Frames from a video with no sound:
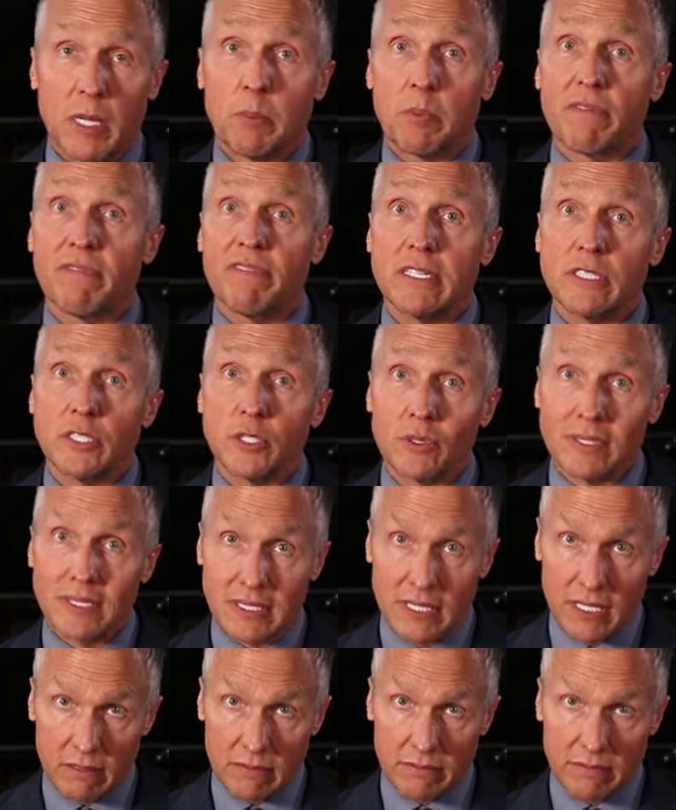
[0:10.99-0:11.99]
The professor
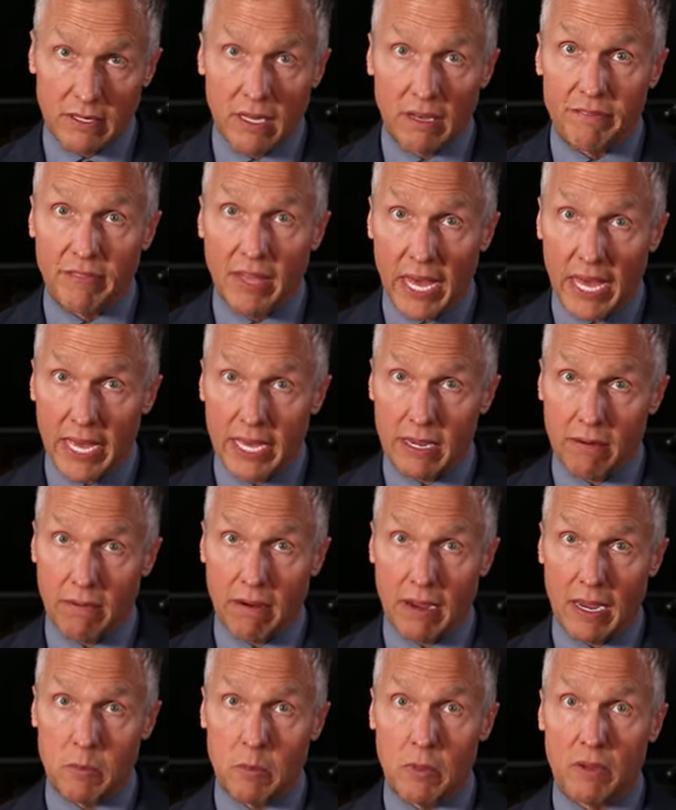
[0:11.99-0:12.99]
is guilty of the high
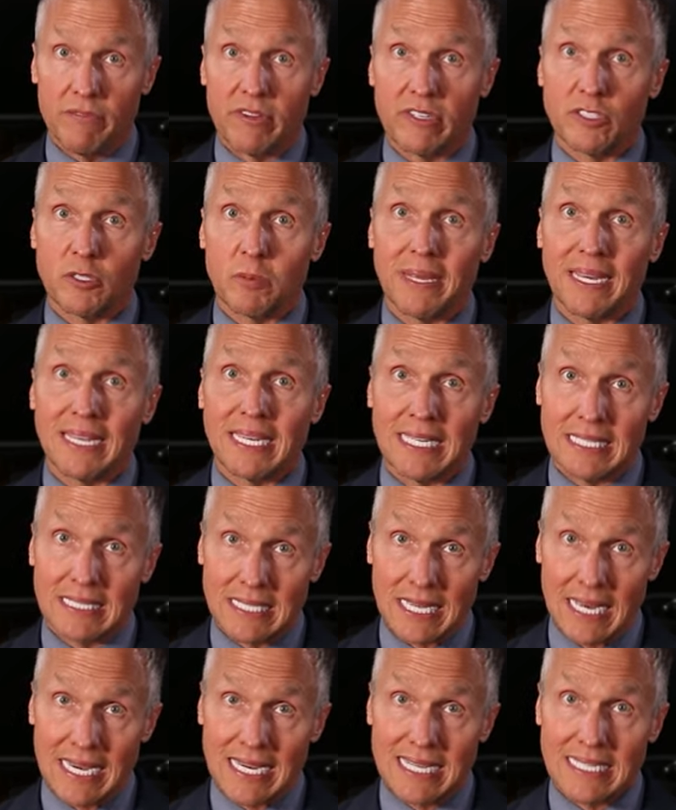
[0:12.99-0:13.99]
crime of explaining
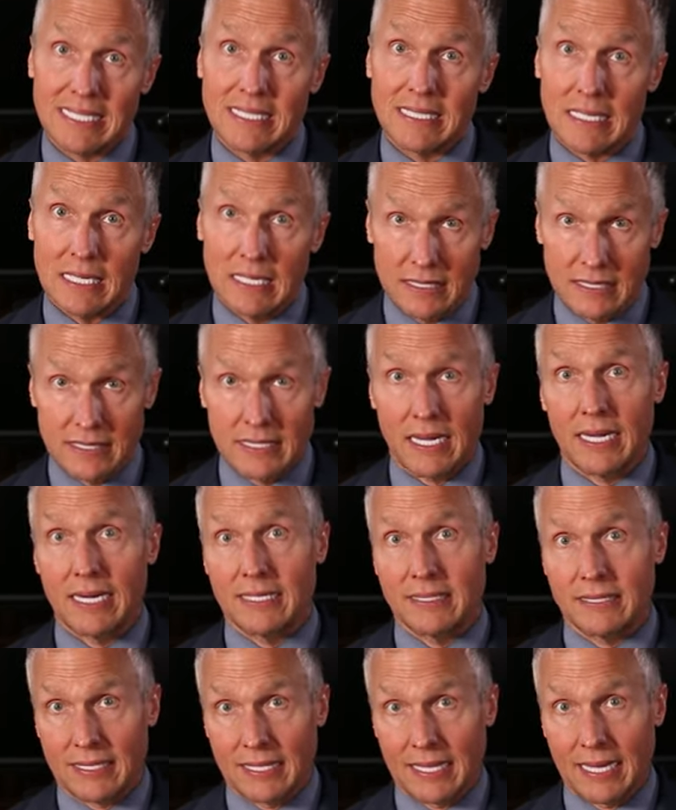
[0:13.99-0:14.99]
science in
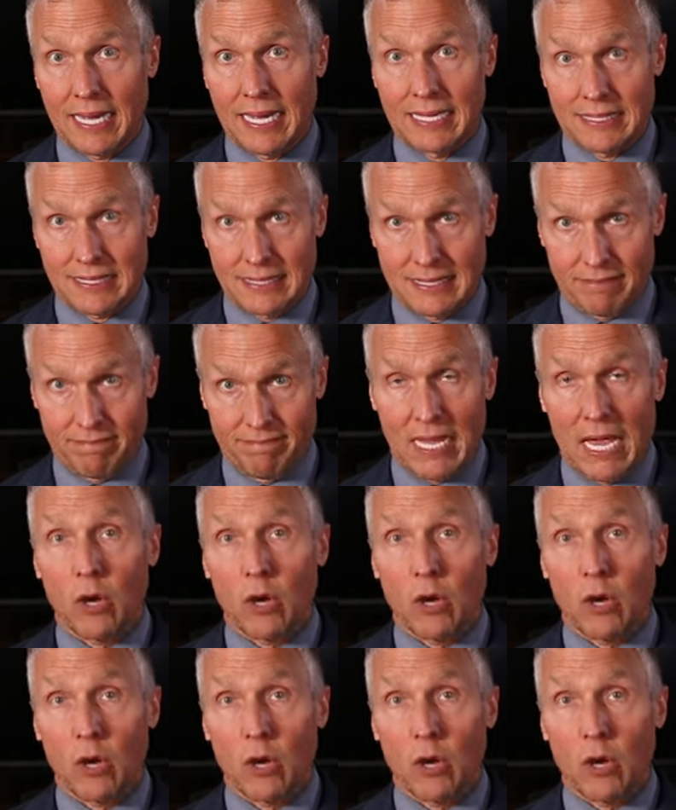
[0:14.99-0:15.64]
science class.